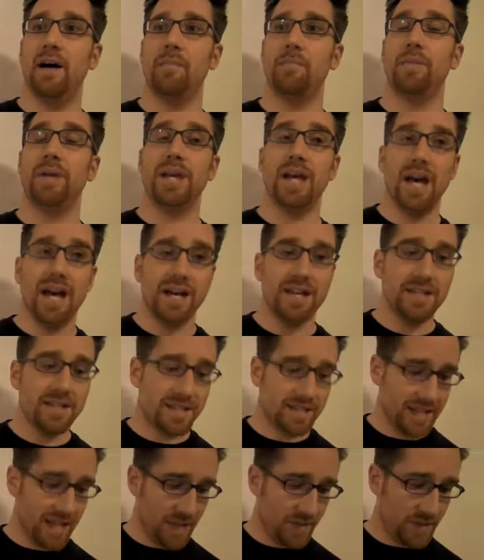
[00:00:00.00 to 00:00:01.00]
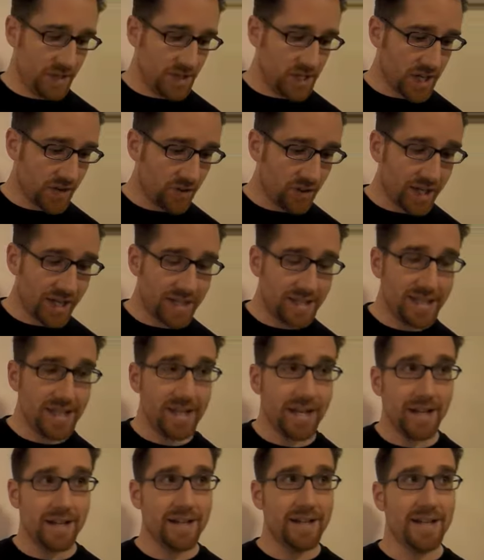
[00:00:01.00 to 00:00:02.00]
Because, and the general
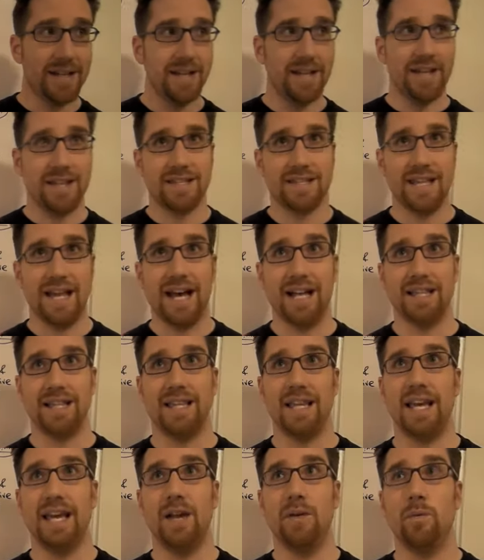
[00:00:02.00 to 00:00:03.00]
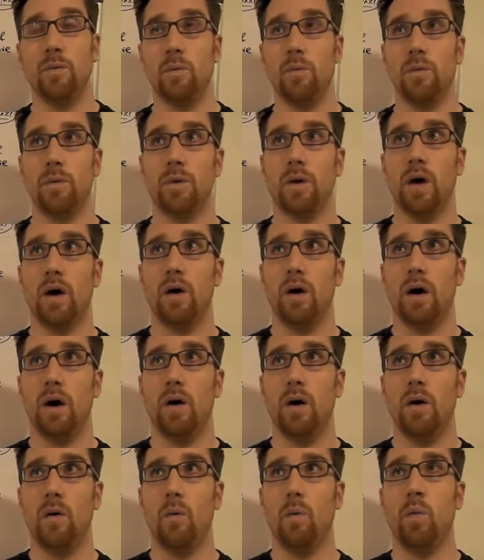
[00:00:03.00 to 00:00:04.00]
idea is that they
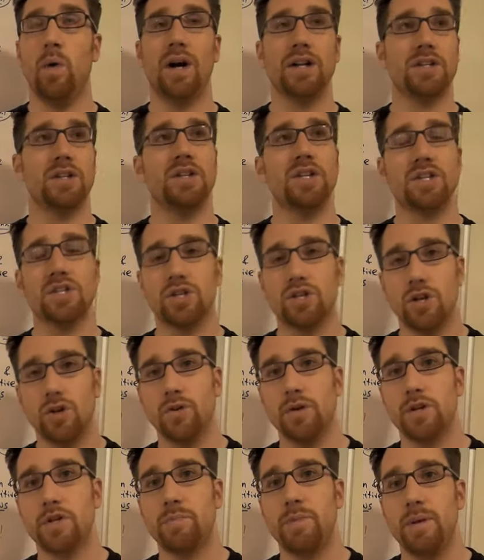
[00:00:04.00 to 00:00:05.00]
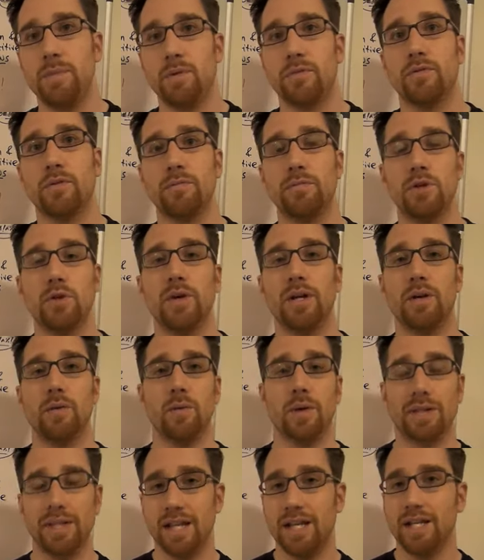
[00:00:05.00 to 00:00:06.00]
want to discourage people from doing
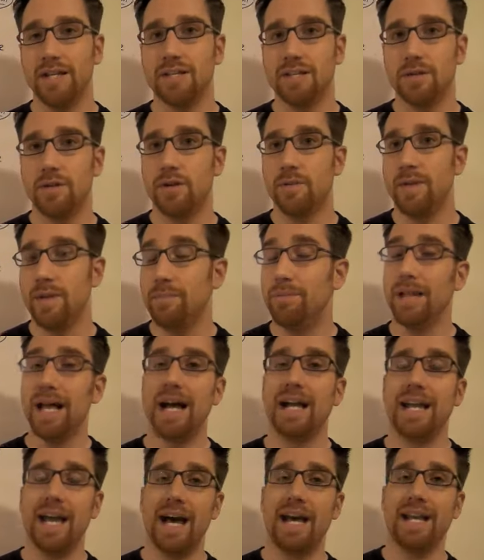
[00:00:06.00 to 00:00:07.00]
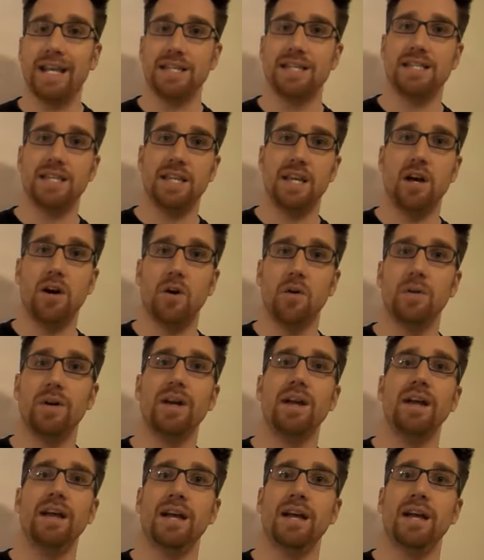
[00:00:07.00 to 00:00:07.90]
what they consider to be black hat SEO.